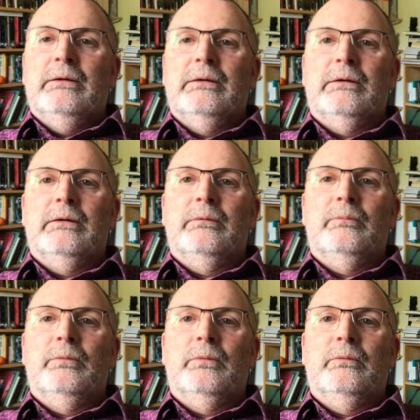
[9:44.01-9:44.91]

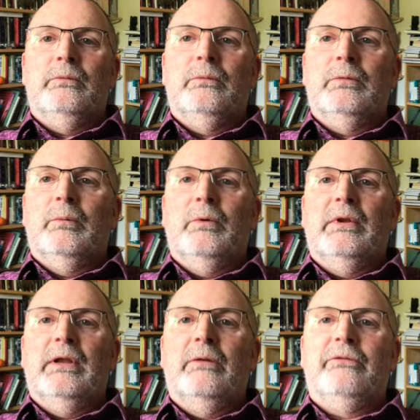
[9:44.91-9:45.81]
um, I'm only
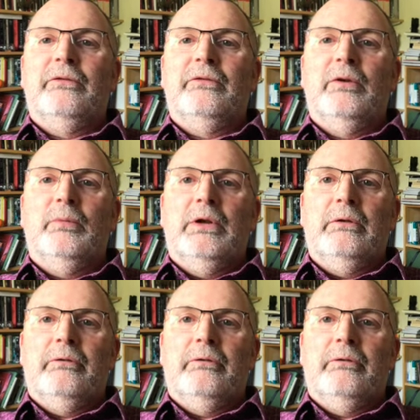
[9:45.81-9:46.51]
allowed 15 minutes,